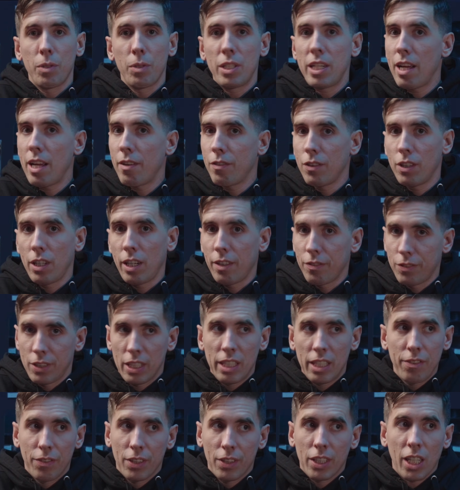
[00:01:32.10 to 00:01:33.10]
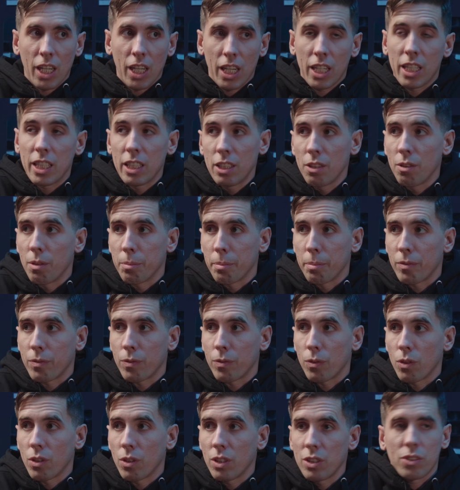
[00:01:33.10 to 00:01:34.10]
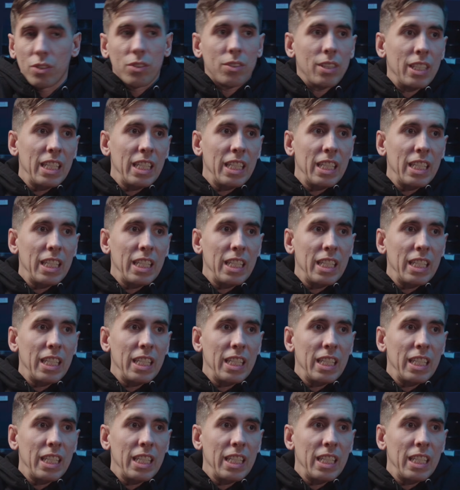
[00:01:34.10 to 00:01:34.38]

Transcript: would never have even gotten into it before. It's